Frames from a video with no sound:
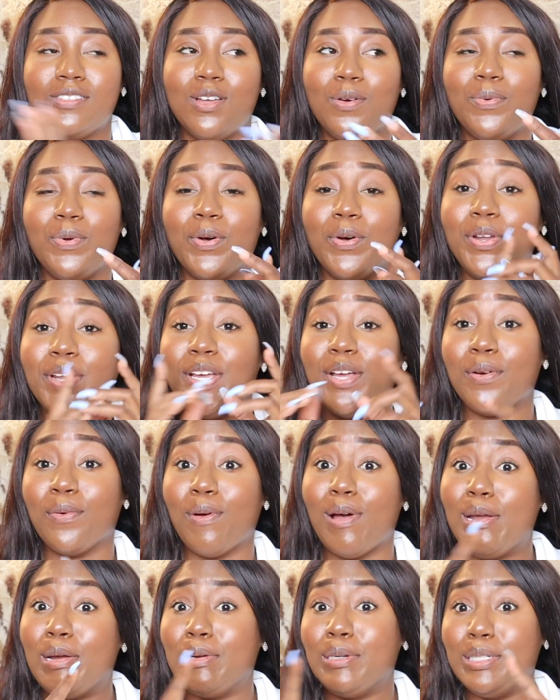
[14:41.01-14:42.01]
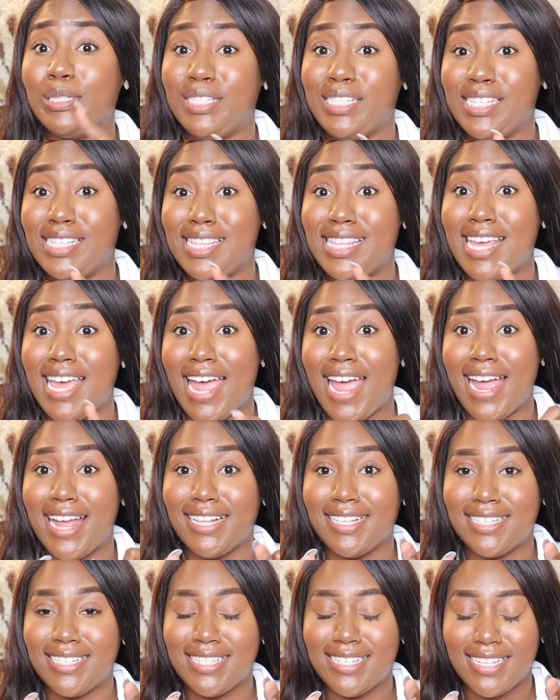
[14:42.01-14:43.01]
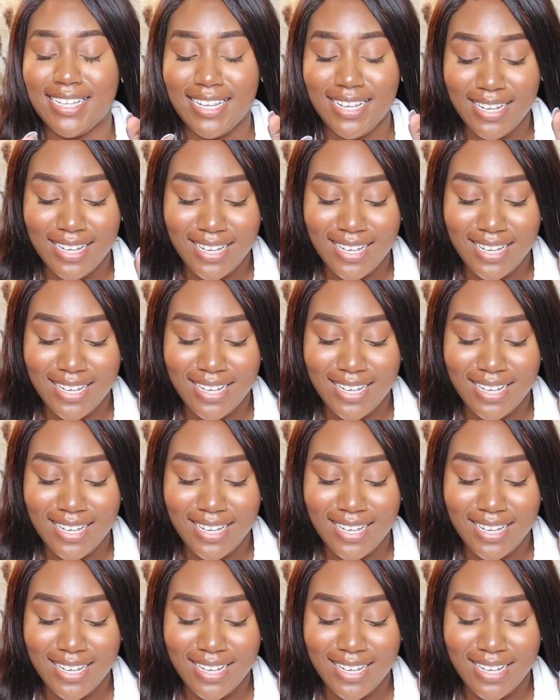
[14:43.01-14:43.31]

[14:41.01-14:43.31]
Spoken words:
So we're going to get right on into that.